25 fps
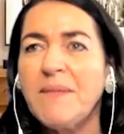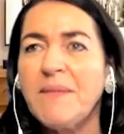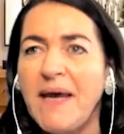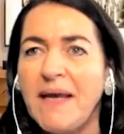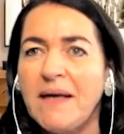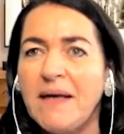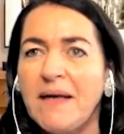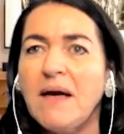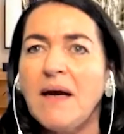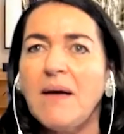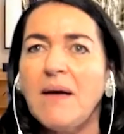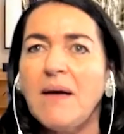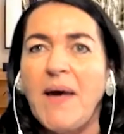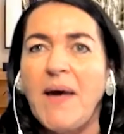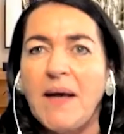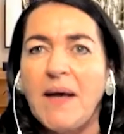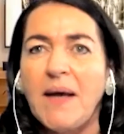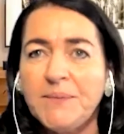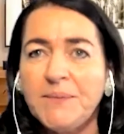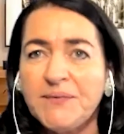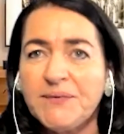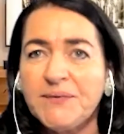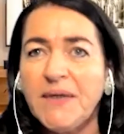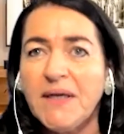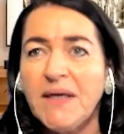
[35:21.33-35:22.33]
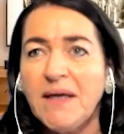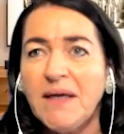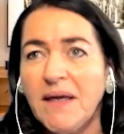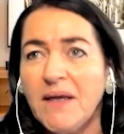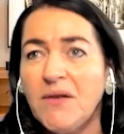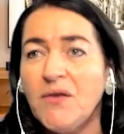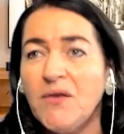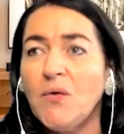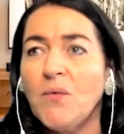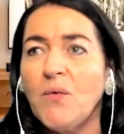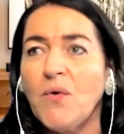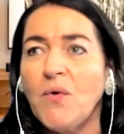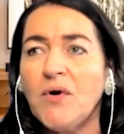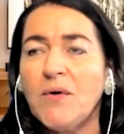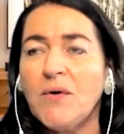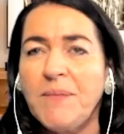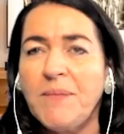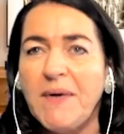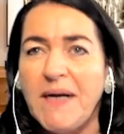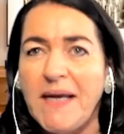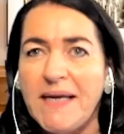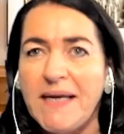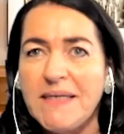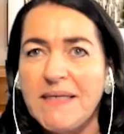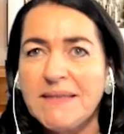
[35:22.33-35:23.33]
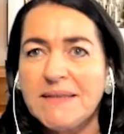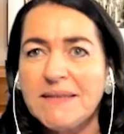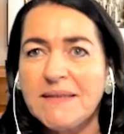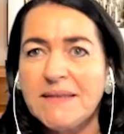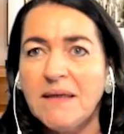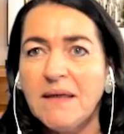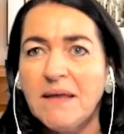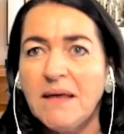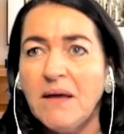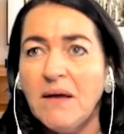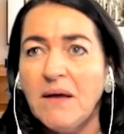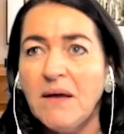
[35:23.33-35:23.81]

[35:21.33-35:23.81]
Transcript: men come up in the workplace